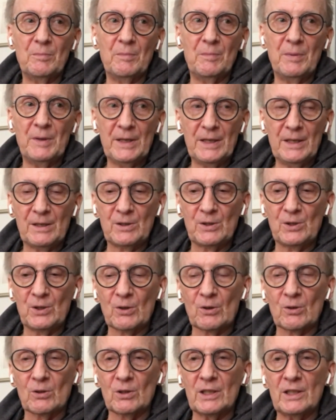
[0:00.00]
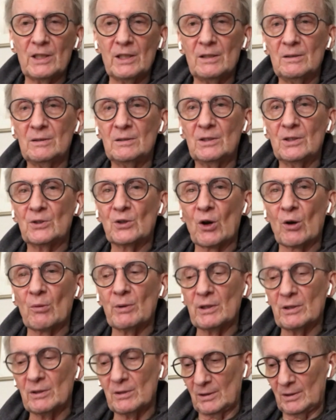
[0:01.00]
be clearly
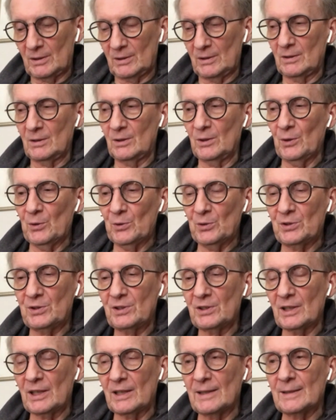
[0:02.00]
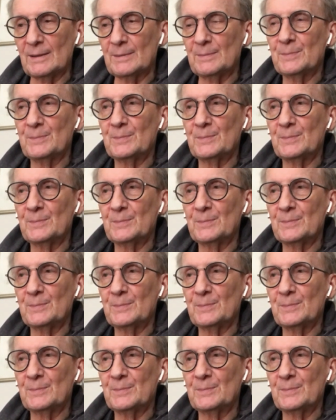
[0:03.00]
determined who's they're